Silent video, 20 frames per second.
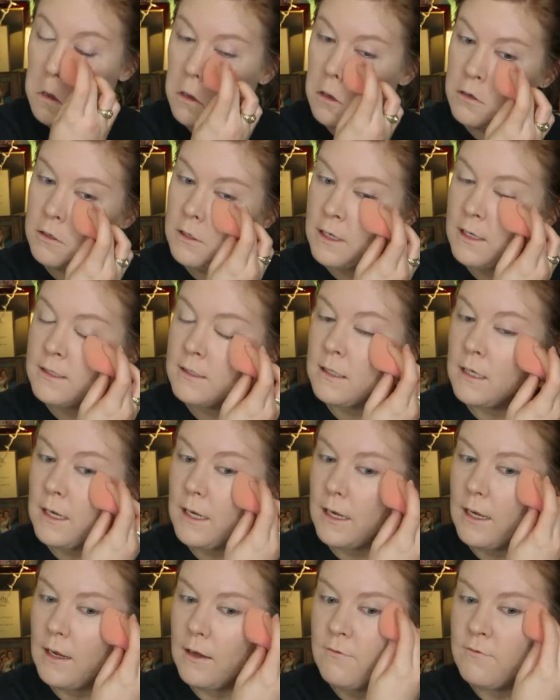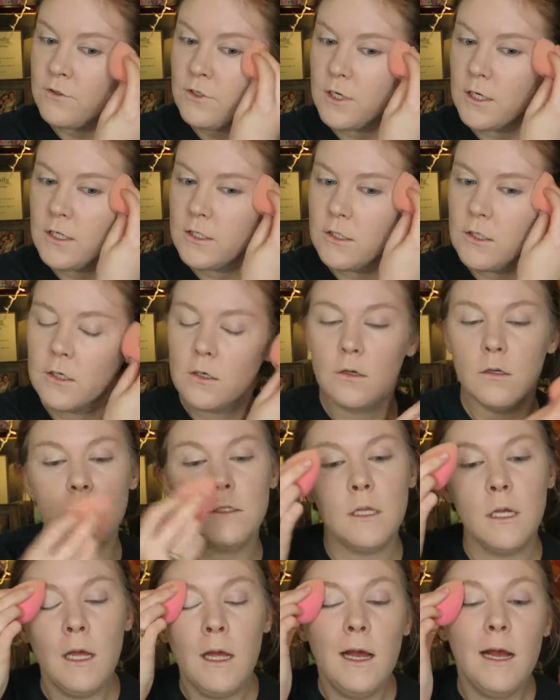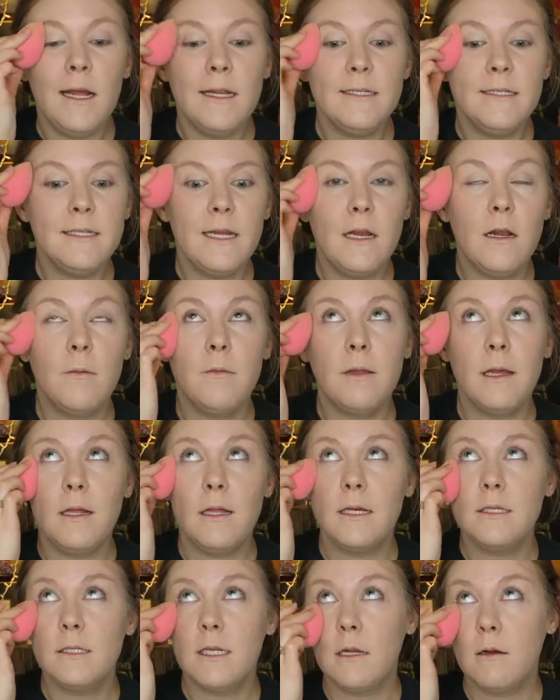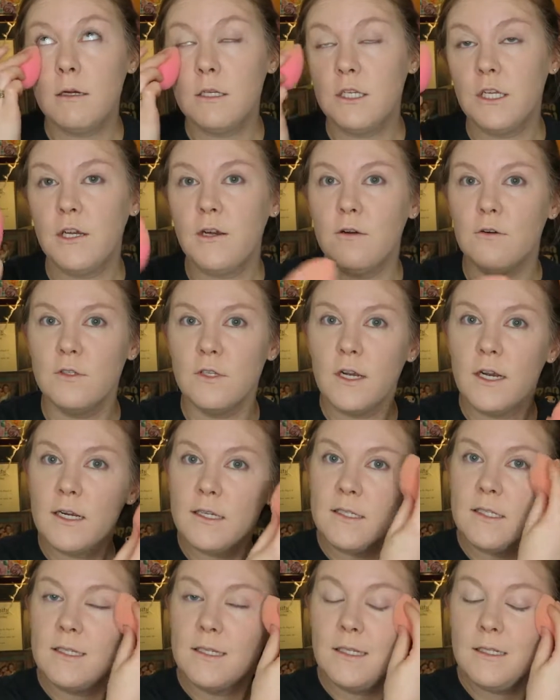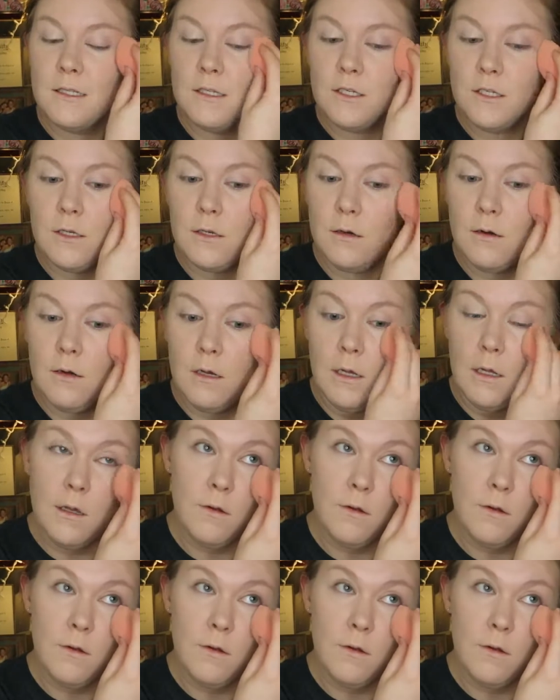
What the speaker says: on days that I have dark circles. I stayed up late last night watching Ozarks, the season 2.